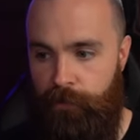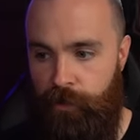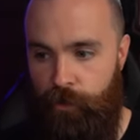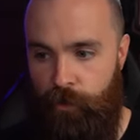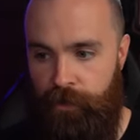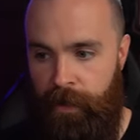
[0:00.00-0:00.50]

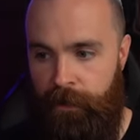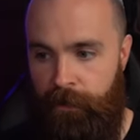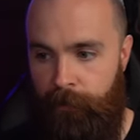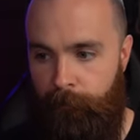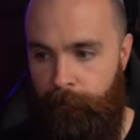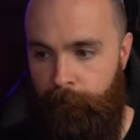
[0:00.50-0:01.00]
google dot
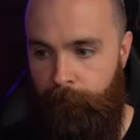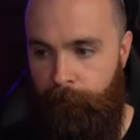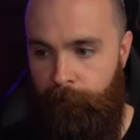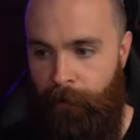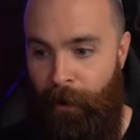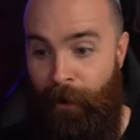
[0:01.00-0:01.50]
com.
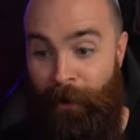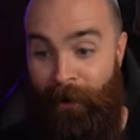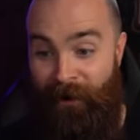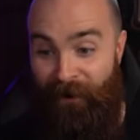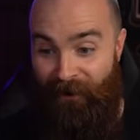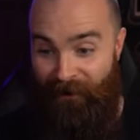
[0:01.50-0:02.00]
Ho,
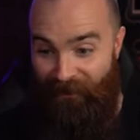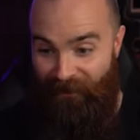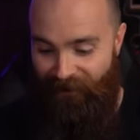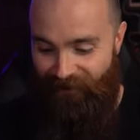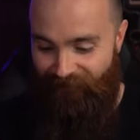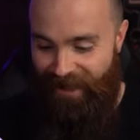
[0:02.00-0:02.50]
ho,
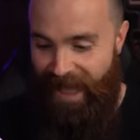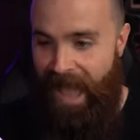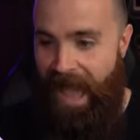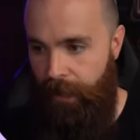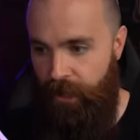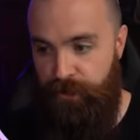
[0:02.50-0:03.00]
ho.
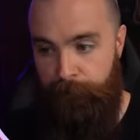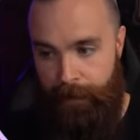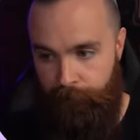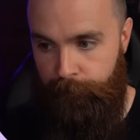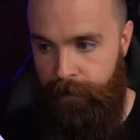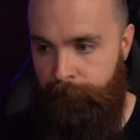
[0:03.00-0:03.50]
I should be
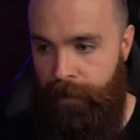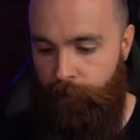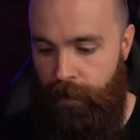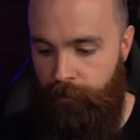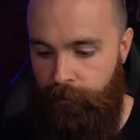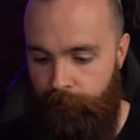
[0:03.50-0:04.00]
ping my
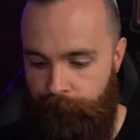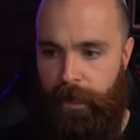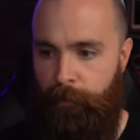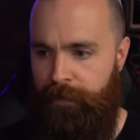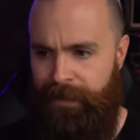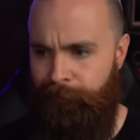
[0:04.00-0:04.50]
router.
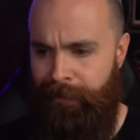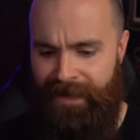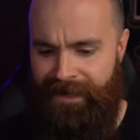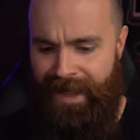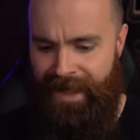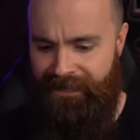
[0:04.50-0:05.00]
I'll ping my
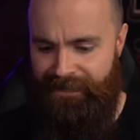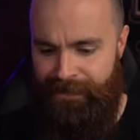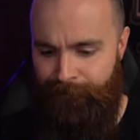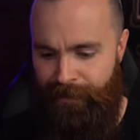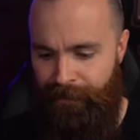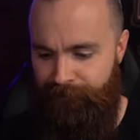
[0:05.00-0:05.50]
N A S
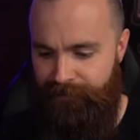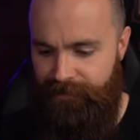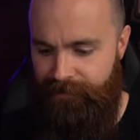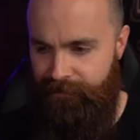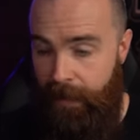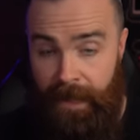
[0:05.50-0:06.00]
in my
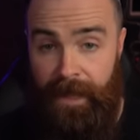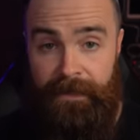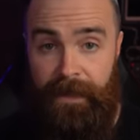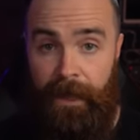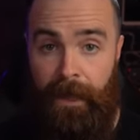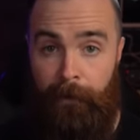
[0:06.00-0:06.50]
office,
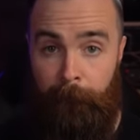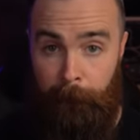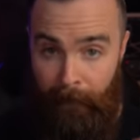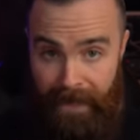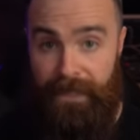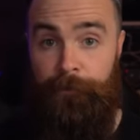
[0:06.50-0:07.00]
and
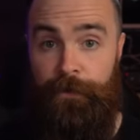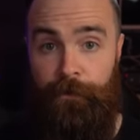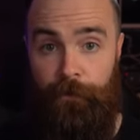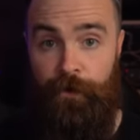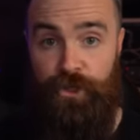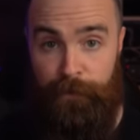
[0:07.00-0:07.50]
my
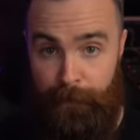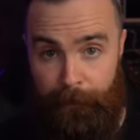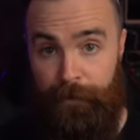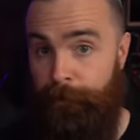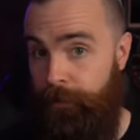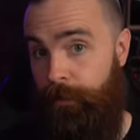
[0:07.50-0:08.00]
computer should be
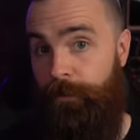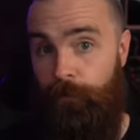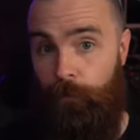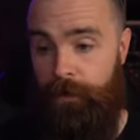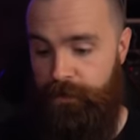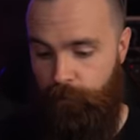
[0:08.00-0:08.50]
able to ping
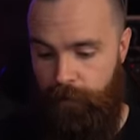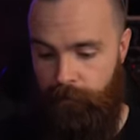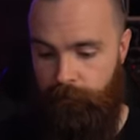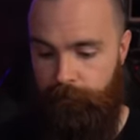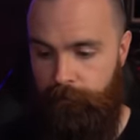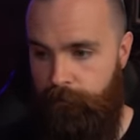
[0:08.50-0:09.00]
Thor as
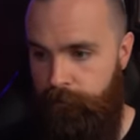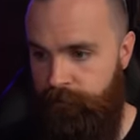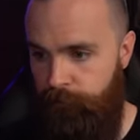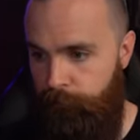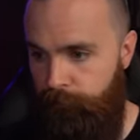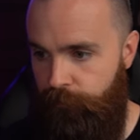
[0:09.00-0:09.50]
well.
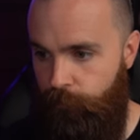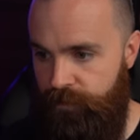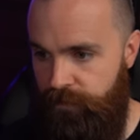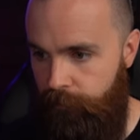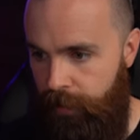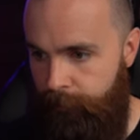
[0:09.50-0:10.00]
So
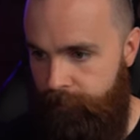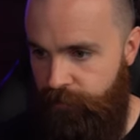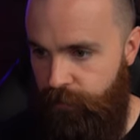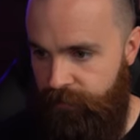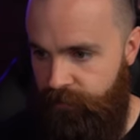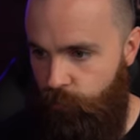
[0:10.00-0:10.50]
Thor's I P
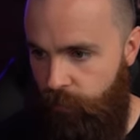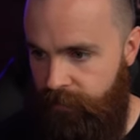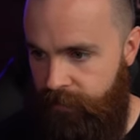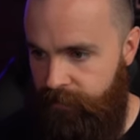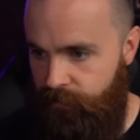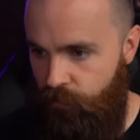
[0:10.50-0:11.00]
address is one
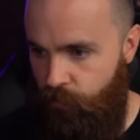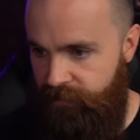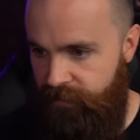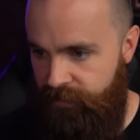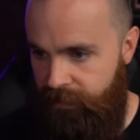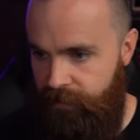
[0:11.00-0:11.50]
ninety-two dot
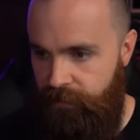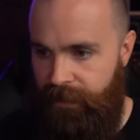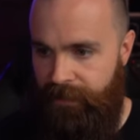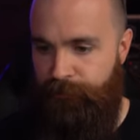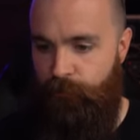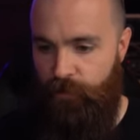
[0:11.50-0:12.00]
one sixty-eight dot
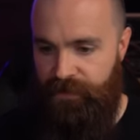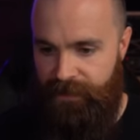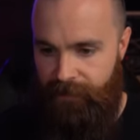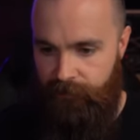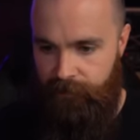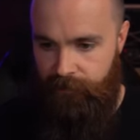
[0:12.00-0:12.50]
ninety-four dot
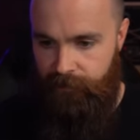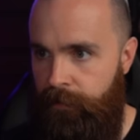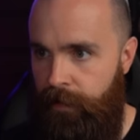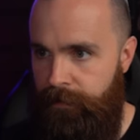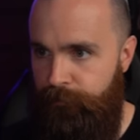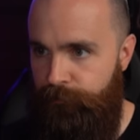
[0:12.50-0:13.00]
seven
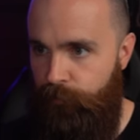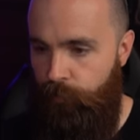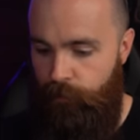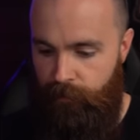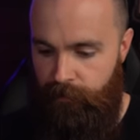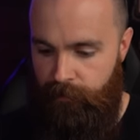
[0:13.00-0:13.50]

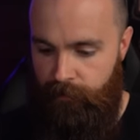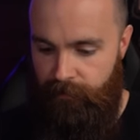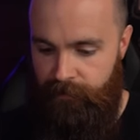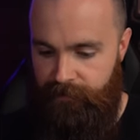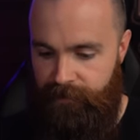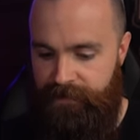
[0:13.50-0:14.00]
ninety-four
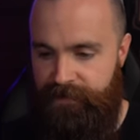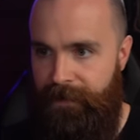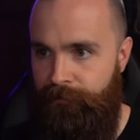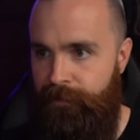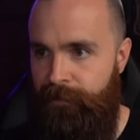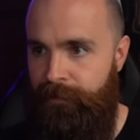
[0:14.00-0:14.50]
dot
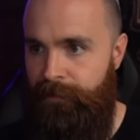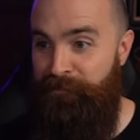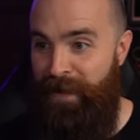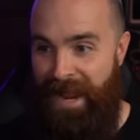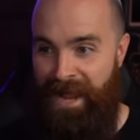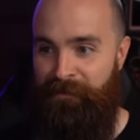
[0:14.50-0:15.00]
seven.
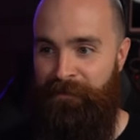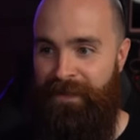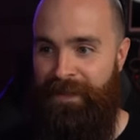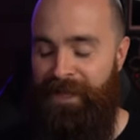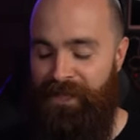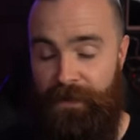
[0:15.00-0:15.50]
Bam.
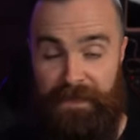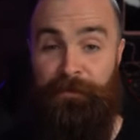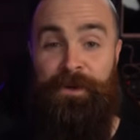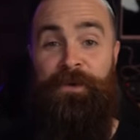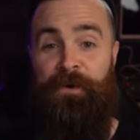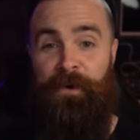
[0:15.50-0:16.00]
So that's
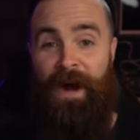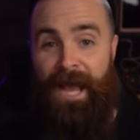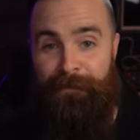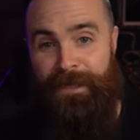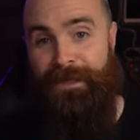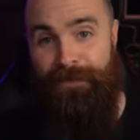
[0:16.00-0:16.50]
pretty cool.
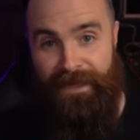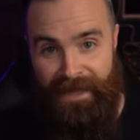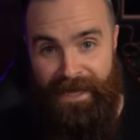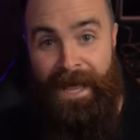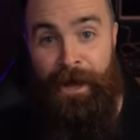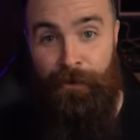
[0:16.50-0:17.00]
I P V
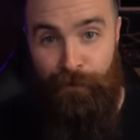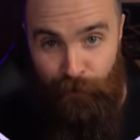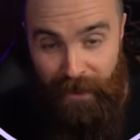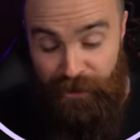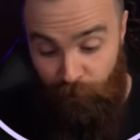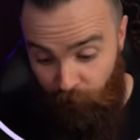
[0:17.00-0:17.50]
LAN L
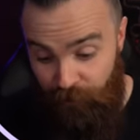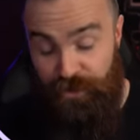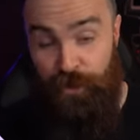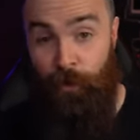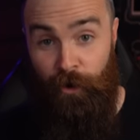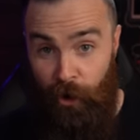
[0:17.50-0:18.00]
three
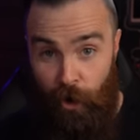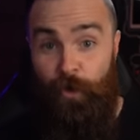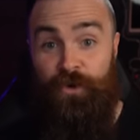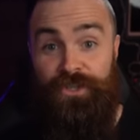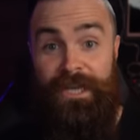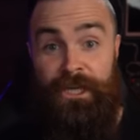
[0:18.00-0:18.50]
turns your
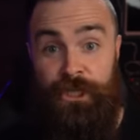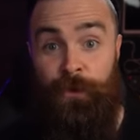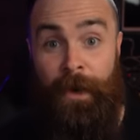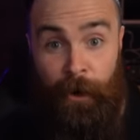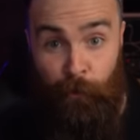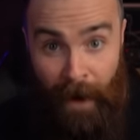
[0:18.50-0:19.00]
host
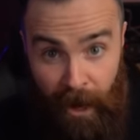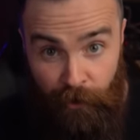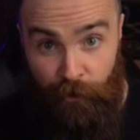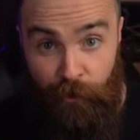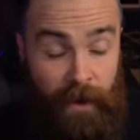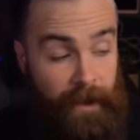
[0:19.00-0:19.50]
into a
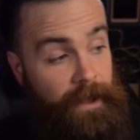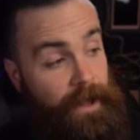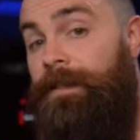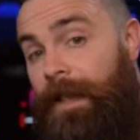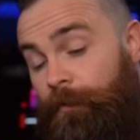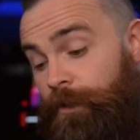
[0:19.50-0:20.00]
router,
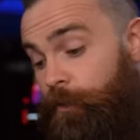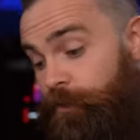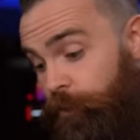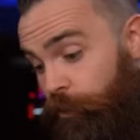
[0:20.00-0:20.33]
allowing you to